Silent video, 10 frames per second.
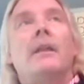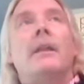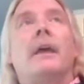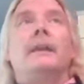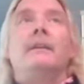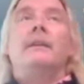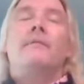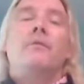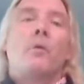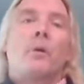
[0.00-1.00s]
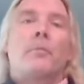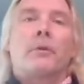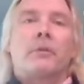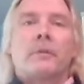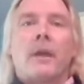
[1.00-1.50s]

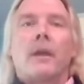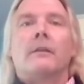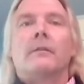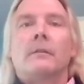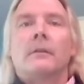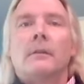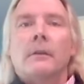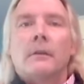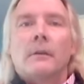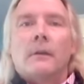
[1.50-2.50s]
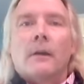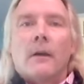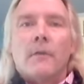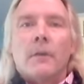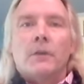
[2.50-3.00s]
94%
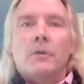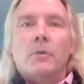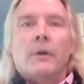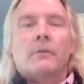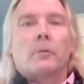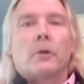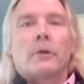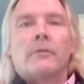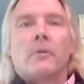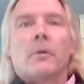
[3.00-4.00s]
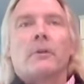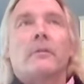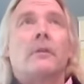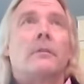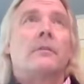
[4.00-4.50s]
of the U.S.
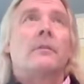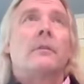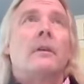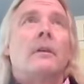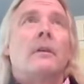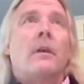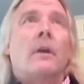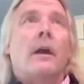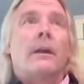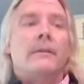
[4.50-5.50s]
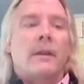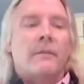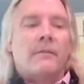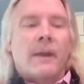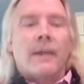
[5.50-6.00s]
workforce has
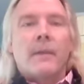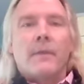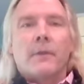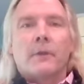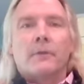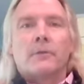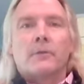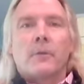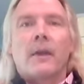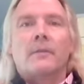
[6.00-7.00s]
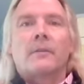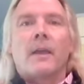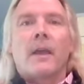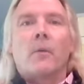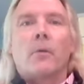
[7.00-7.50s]
identified that there's stress
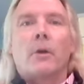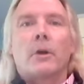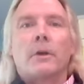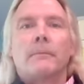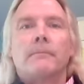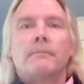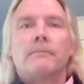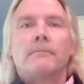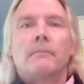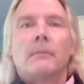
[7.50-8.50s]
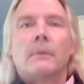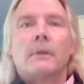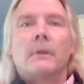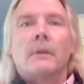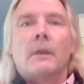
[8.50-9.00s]
at work.
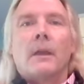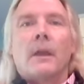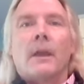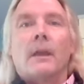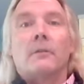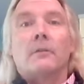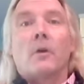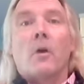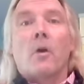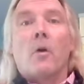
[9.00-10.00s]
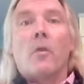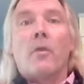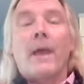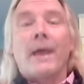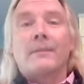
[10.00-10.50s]
And so
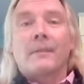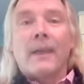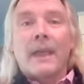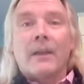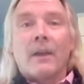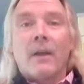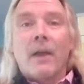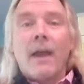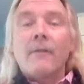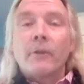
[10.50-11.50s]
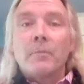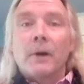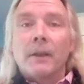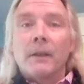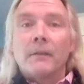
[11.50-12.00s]
that's like
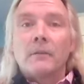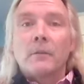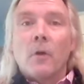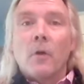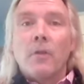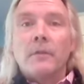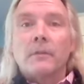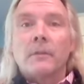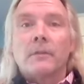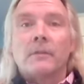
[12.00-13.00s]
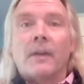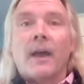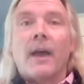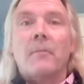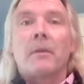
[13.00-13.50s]
everybody. So this is a
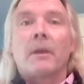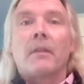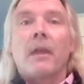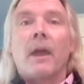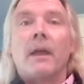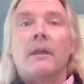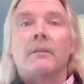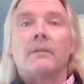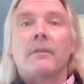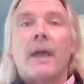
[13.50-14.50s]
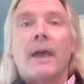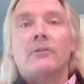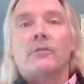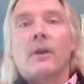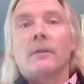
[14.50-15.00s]
topic that is
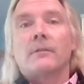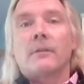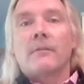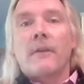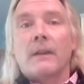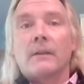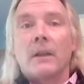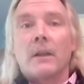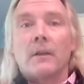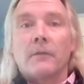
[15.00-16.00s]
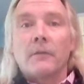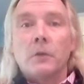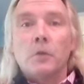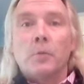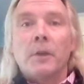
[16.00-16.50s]
not just affecting a
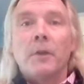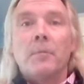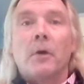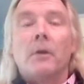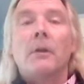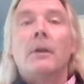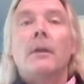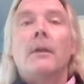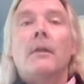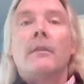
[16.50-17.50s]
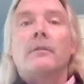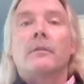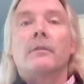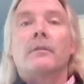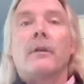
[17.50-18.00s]
few people.
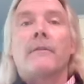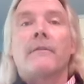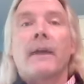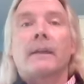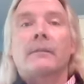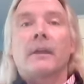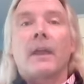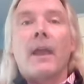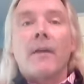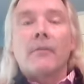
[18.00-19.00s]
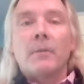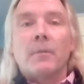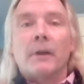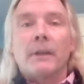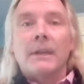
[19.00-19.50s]
This is affecting
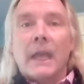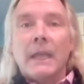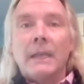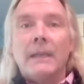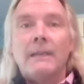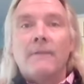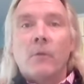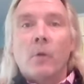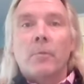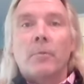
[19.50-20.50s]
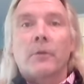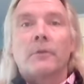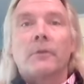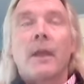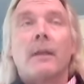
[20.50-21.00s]
everybody.
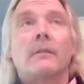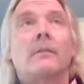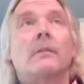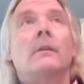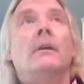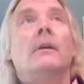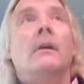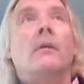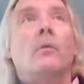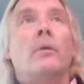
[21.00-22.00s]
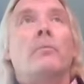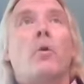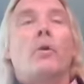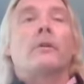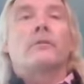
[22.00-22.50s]
94%
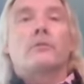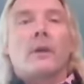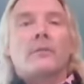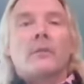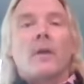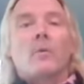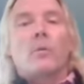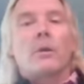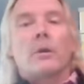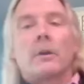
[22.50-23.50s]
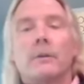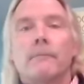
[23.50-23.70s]
report stress at work.